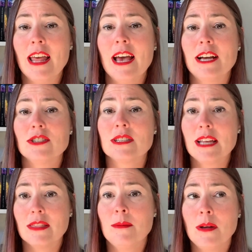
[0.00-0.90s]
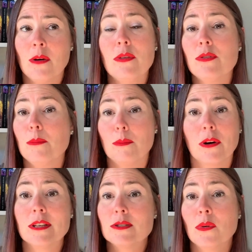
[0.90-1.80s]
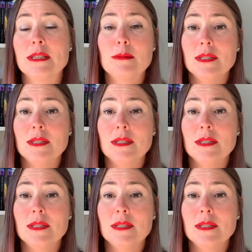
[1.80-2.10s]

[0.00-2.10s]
and just let them know that the book is going to be